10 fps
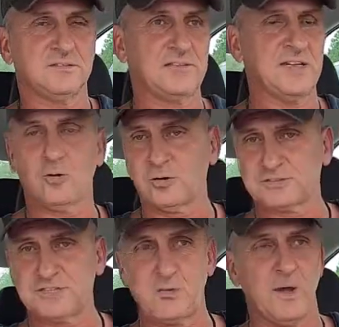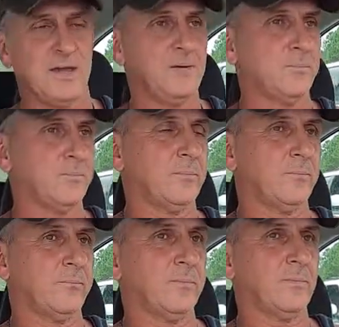St. Lawrence Seaway
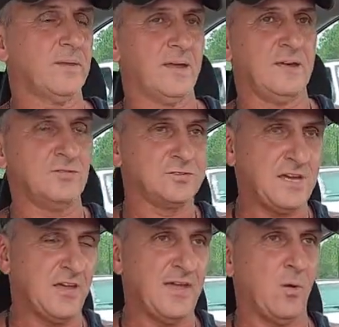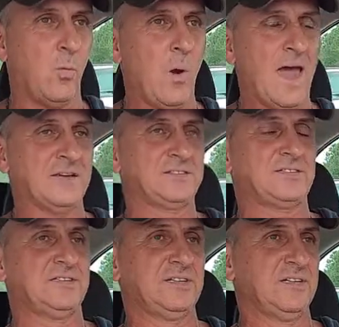and you sail that
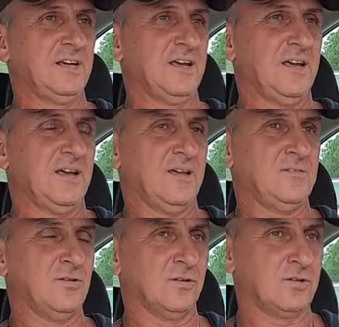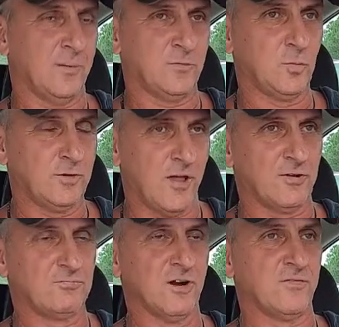west, you'll come to
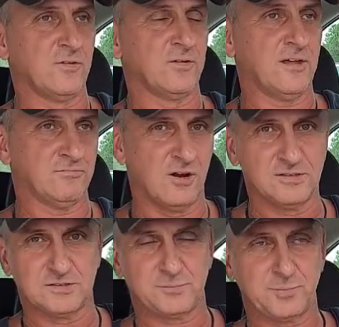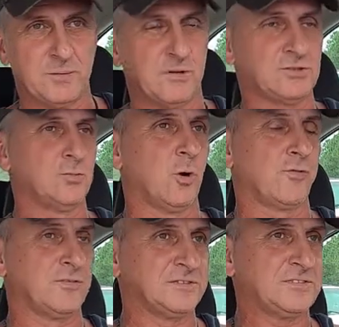another river that runs pretty much
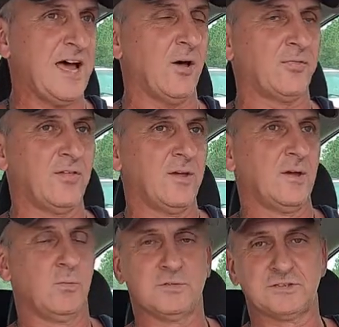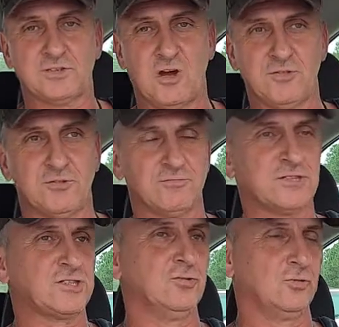north and south, which is called the
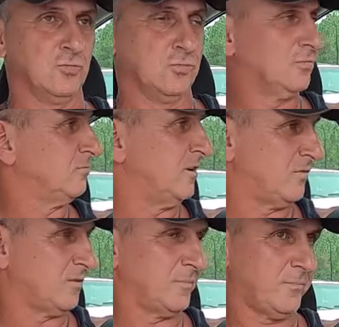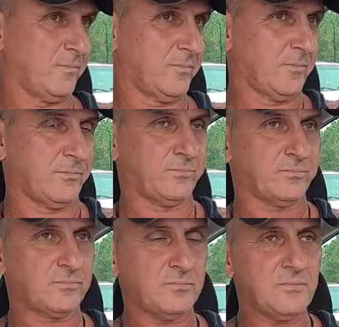Richelieu River.
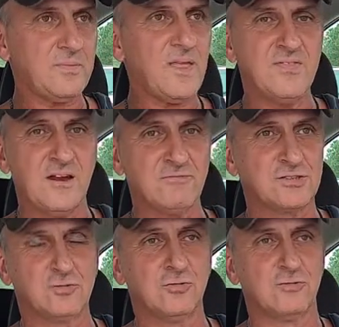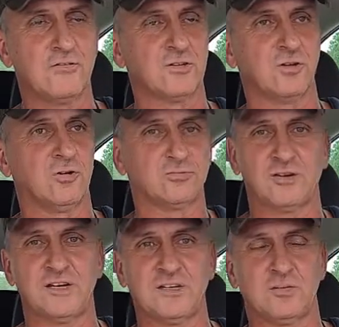That Richelieu River goes
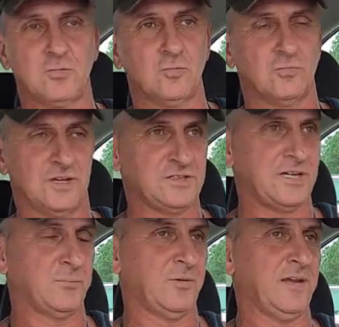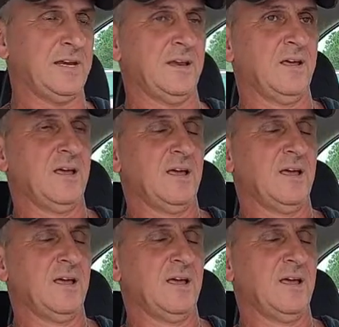right into Lake Champlain.